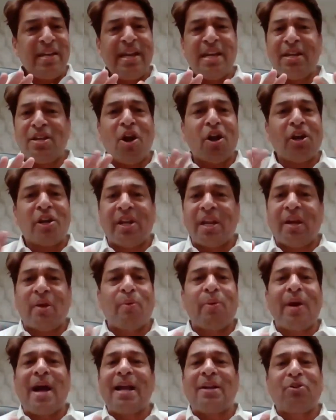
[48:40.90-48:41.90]
we need not
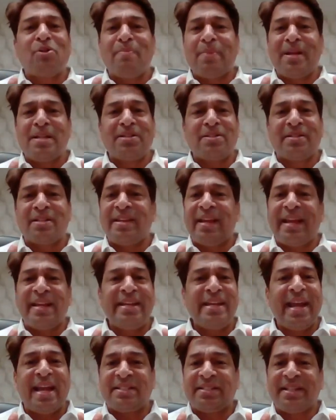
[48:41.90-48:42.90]
require to mention
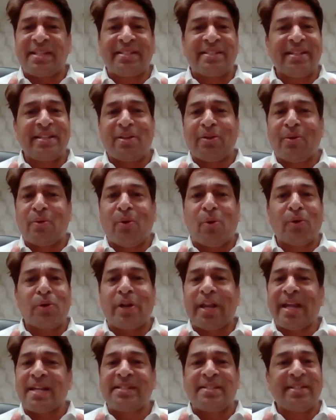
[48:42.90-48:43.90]
any HSN
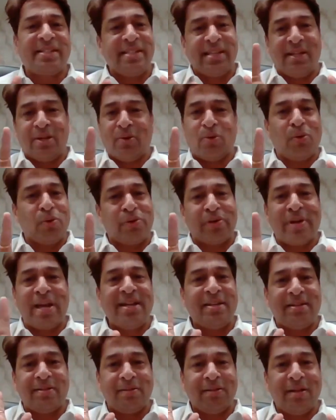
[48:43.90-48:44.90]
code or SSC code,
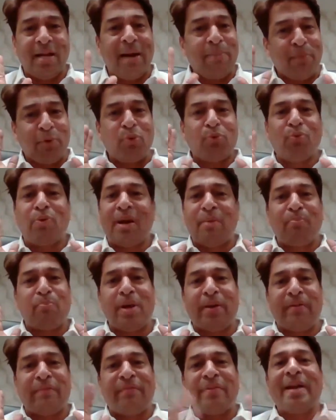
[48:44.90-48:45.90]
right? Up to
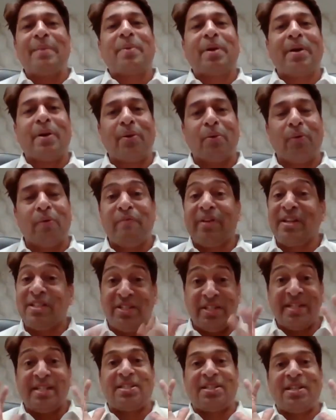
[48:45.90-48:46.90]
1.5 crore
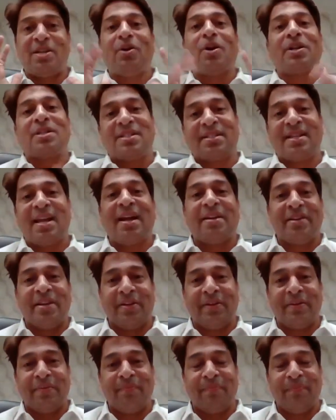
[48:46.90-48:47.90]
when GST got
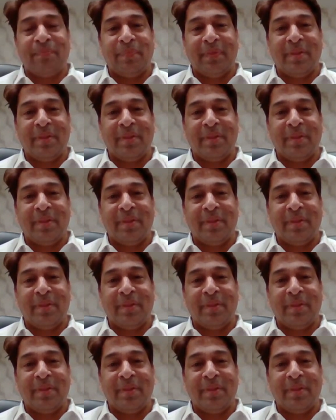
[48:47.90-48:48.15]
started.